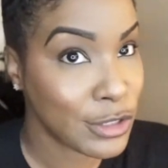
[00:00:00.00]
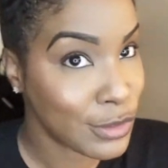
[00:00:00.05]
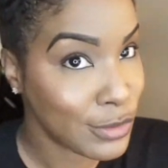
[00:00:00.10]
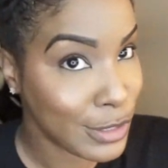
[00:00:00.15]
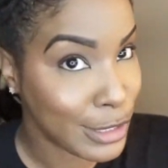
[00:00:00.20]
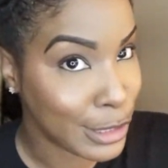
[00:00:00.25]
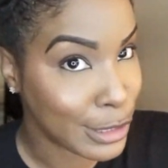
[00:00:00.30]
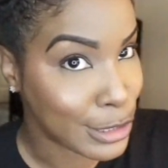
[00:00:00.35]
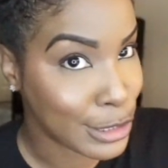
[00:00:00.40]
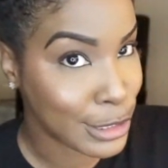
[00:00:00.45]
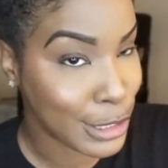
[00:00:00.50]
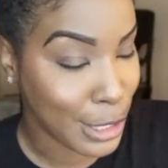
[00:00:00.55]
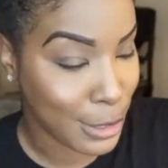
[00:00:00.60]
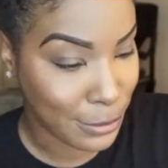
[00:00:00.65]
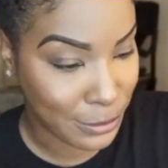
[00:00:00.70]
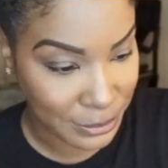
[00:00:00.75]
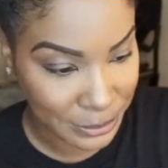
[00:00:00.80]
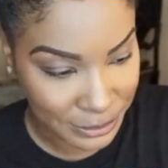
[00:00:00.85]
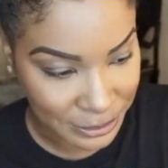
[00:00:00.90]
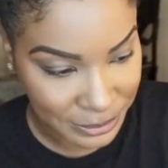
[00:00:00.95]
you needed to know.
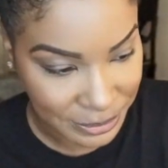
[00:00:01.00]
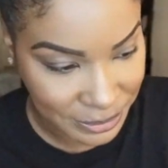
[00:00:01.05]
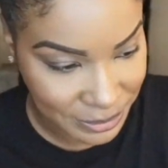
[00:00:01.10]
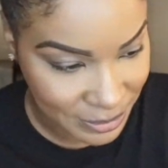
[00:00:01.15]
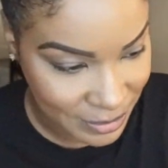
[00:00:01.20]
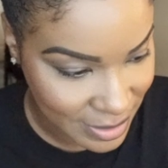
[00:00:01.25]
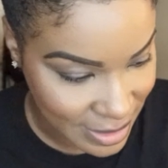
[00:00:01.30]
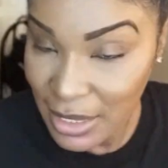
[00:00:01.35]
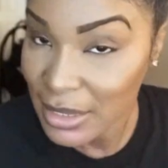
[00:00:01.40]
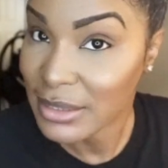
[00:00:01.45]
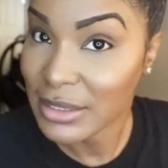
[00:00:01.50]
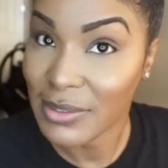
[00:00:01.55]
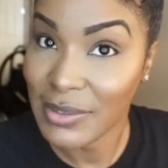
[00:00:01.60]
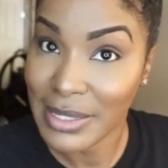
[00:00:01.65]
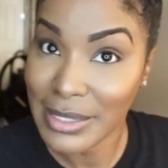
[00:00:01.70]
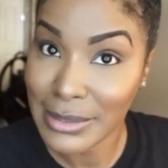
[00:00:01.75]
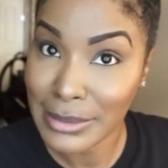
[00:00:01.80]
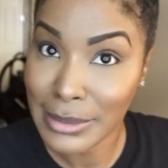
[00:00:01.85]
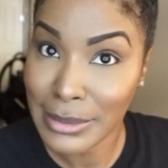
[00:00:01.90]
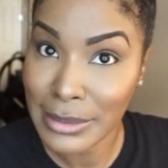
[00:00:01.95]
So
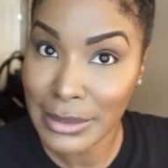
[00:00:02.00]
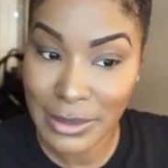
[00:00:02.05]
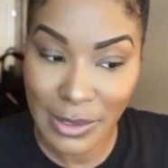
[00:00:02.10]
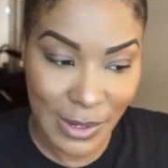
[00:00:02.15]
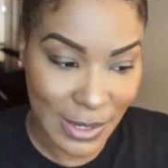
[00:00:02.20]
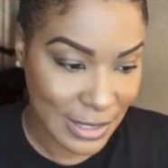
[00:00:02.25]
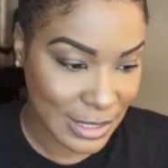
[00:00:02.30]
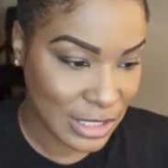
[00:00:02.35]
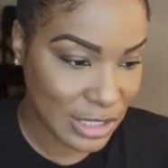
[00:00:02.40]
let's get started,